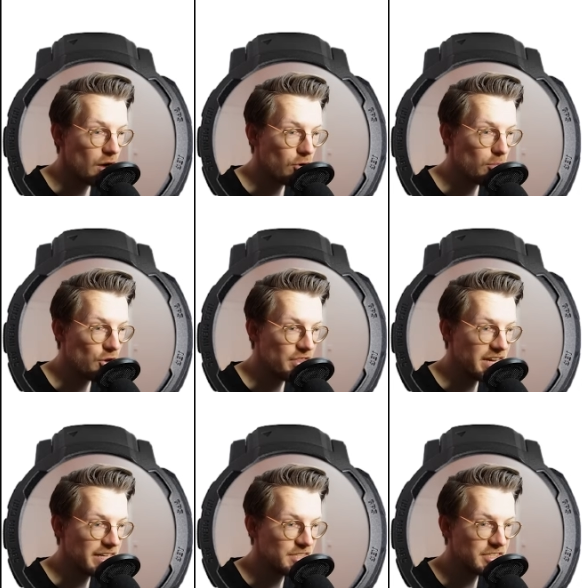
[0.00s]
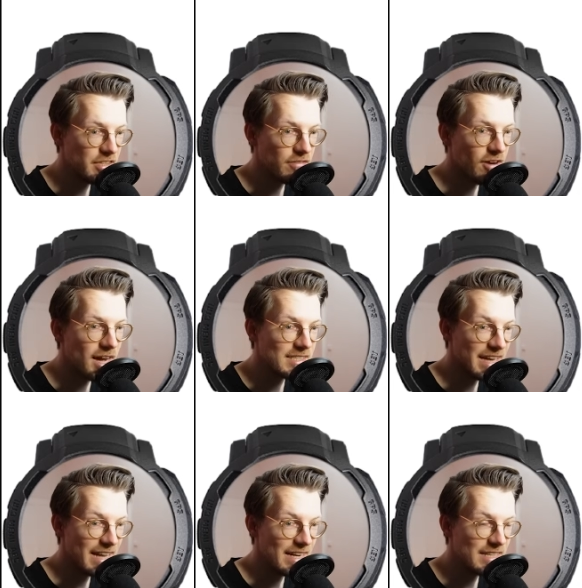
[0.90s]
I wore both the EEG device
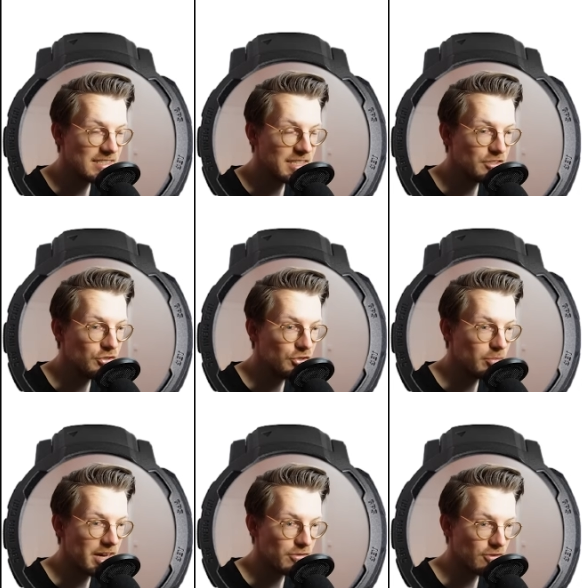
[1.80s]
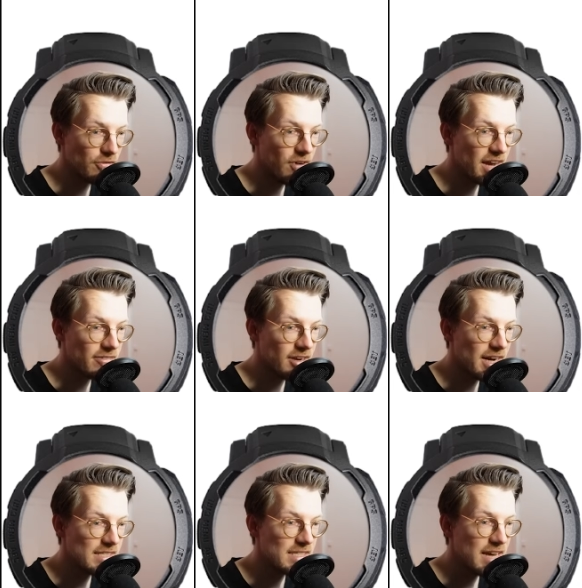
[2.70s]
and the Instinct 2 to bed for 5
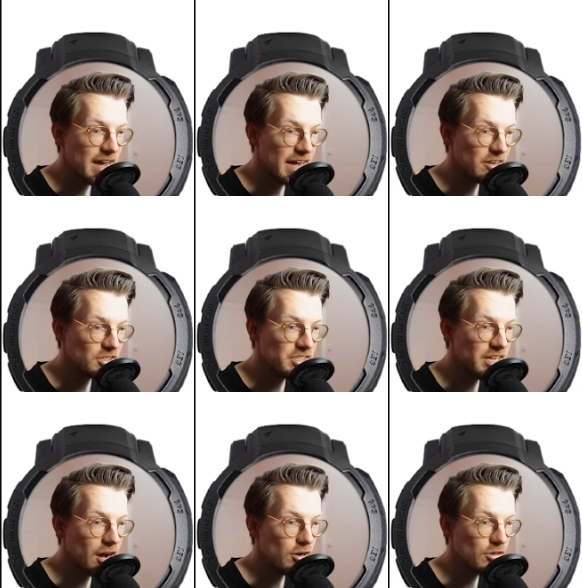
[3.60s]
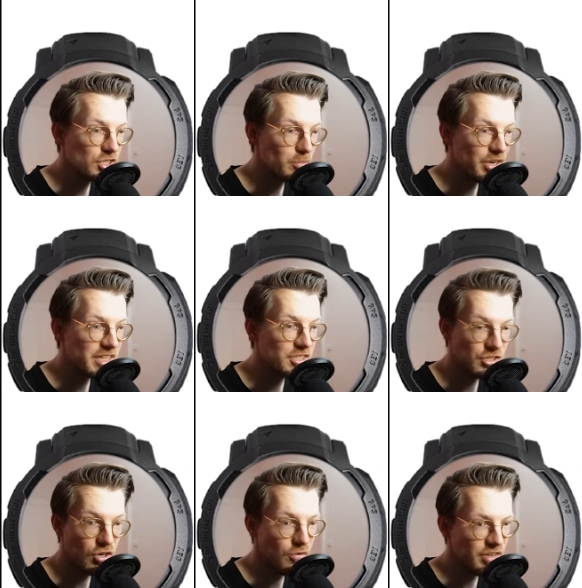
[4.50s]
nights, and I'll see how close the
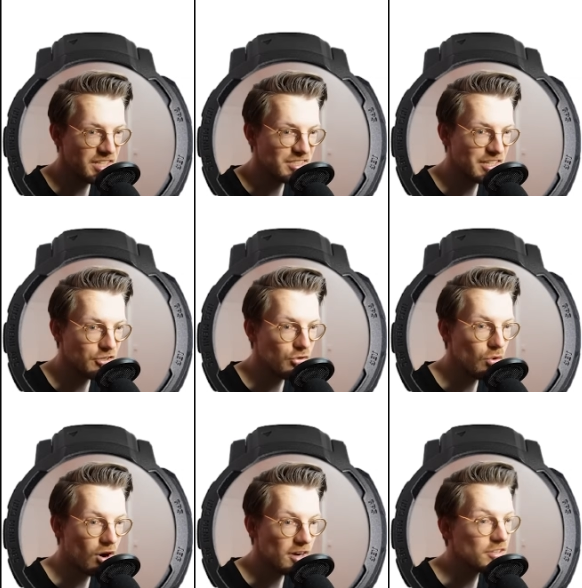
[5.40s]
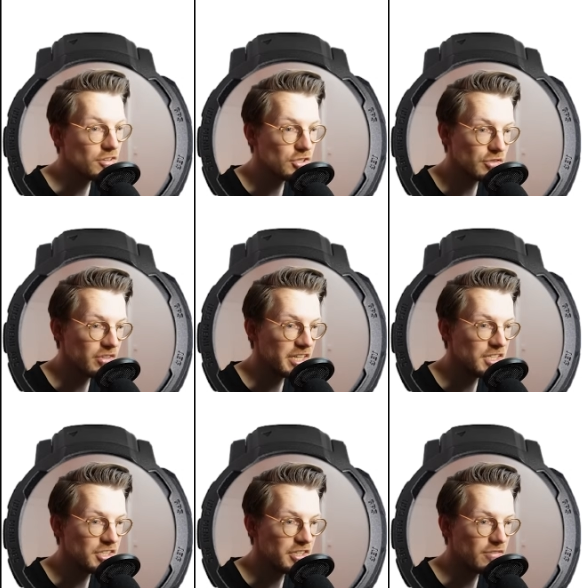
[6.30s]
predictions of the Instinct 2 are to those of
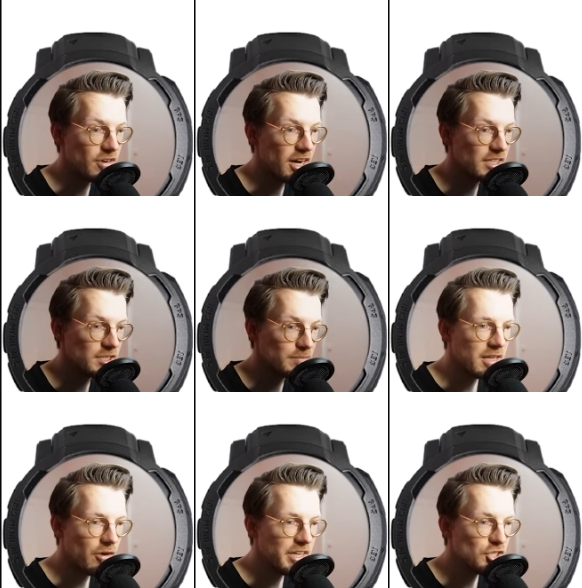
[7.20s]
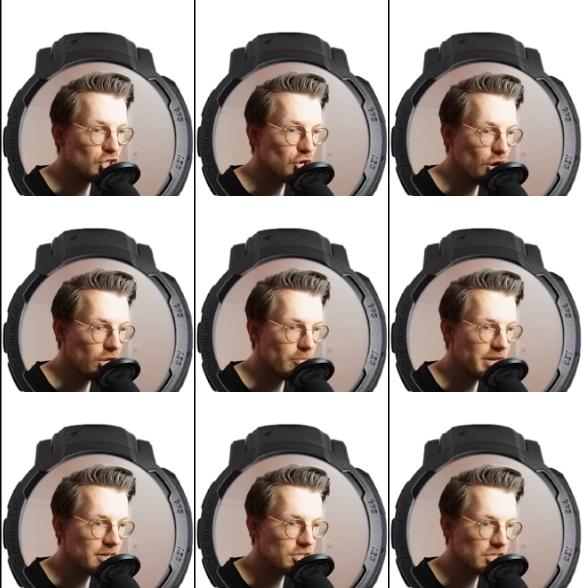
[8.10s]
the EEG device. Now each column
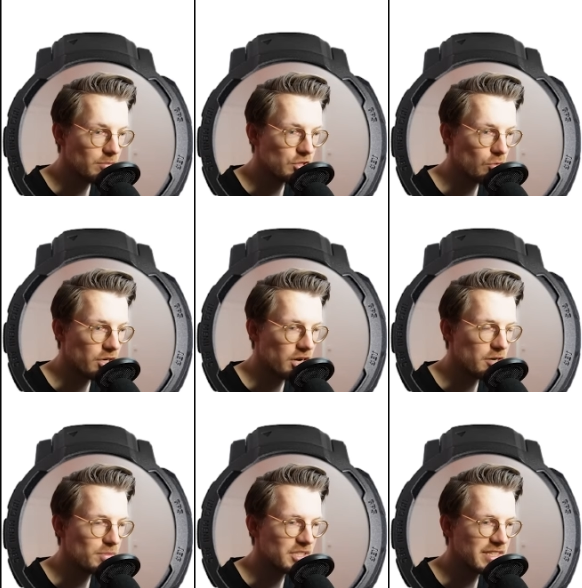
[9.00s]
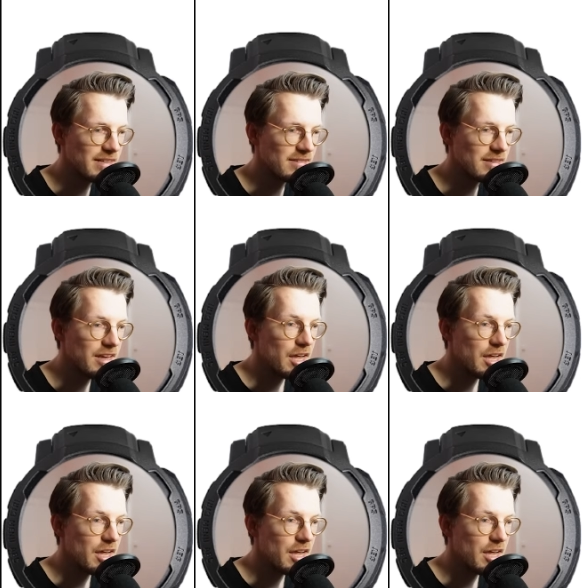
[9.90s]
here sums to 100%,